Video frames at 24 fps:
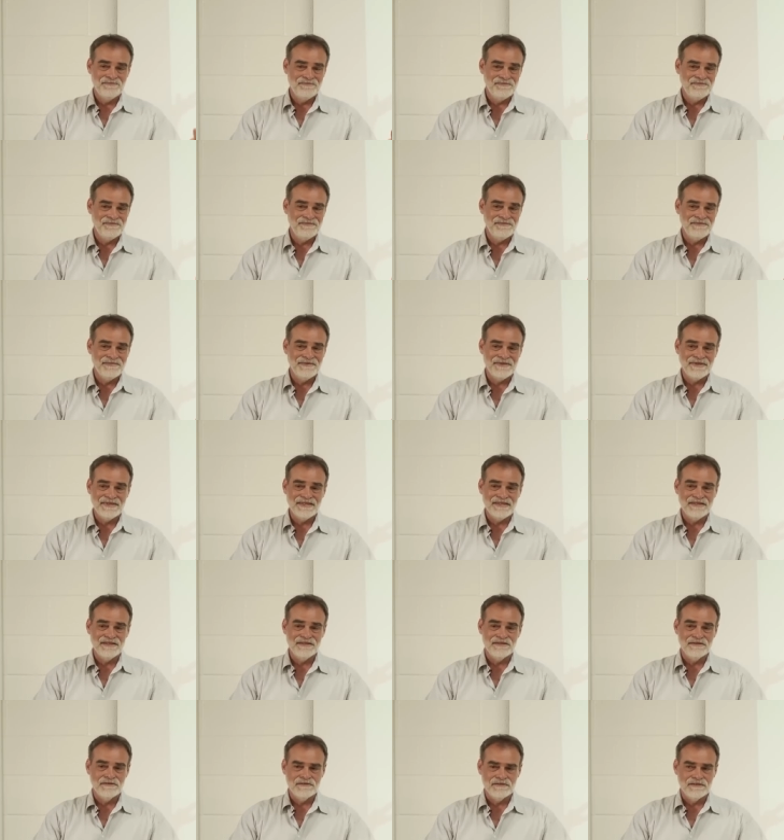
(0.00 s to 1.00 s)
Did
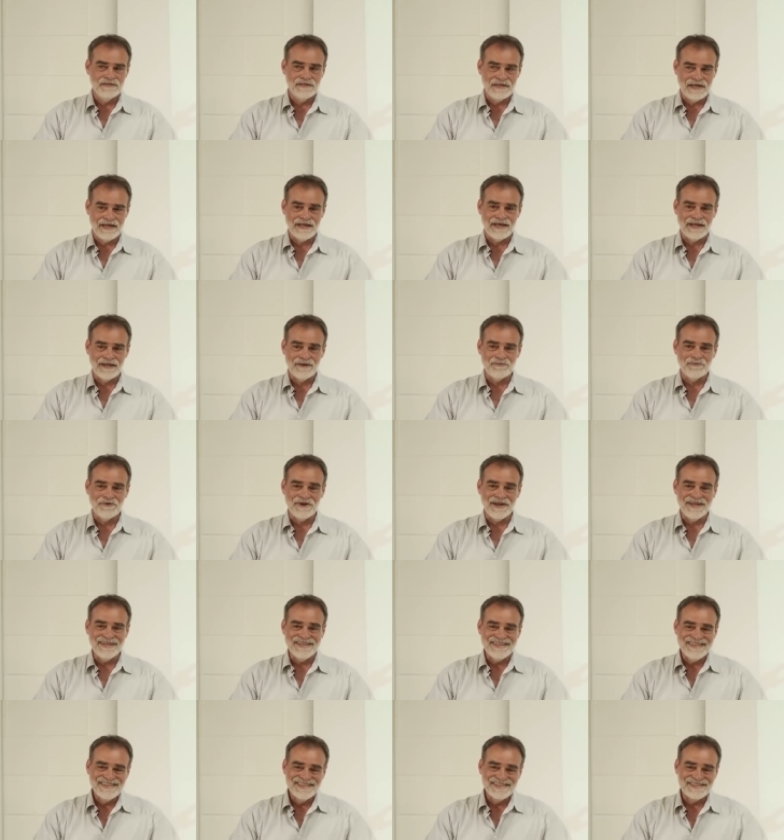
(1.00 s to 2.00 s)
that add up
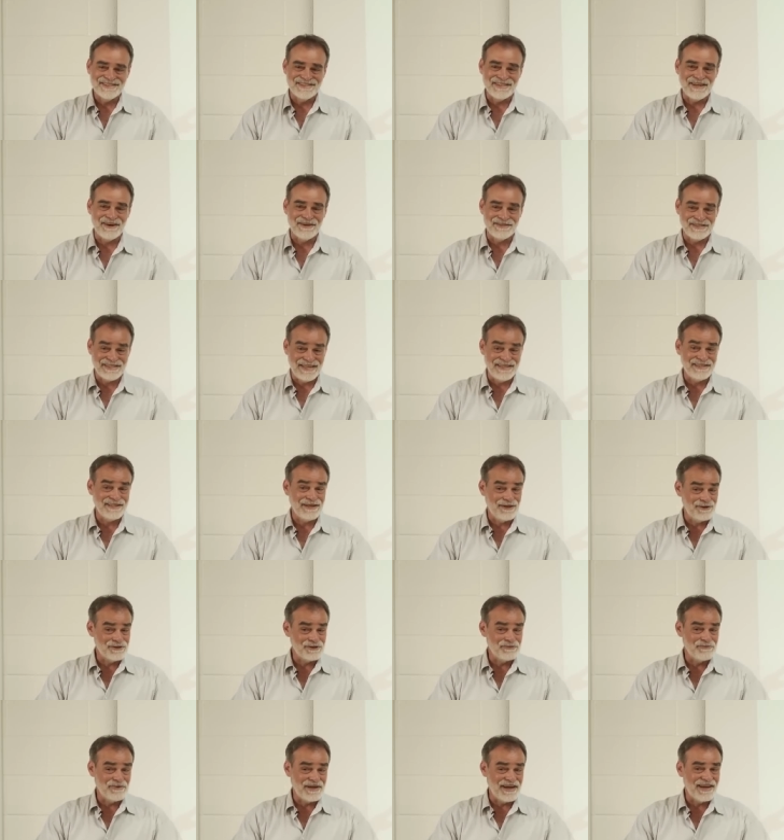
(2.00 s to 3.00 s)
right? Because now it's
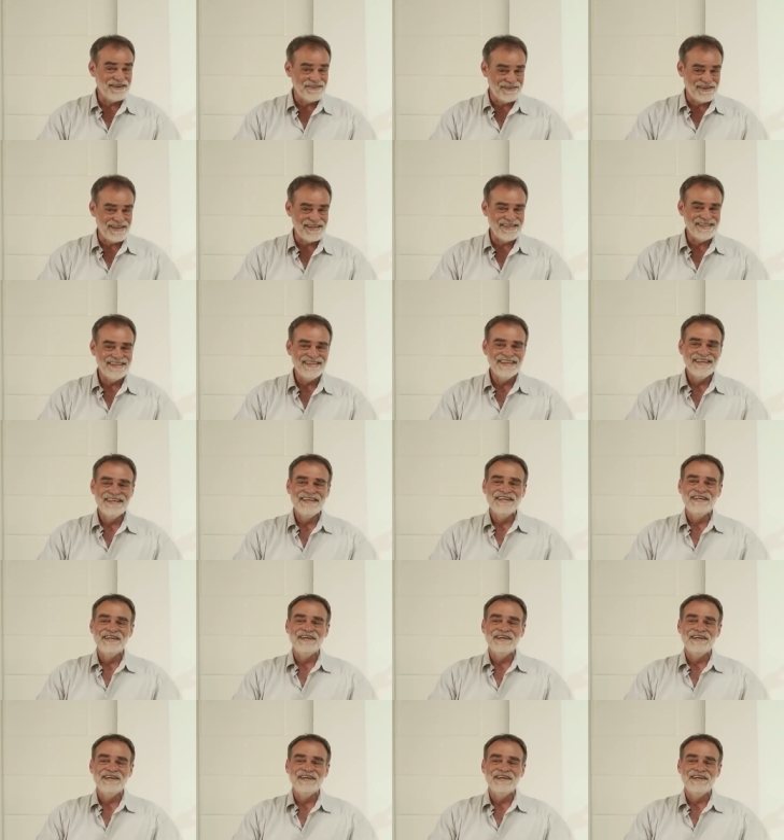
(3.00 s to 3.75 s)
$8 a pound, right?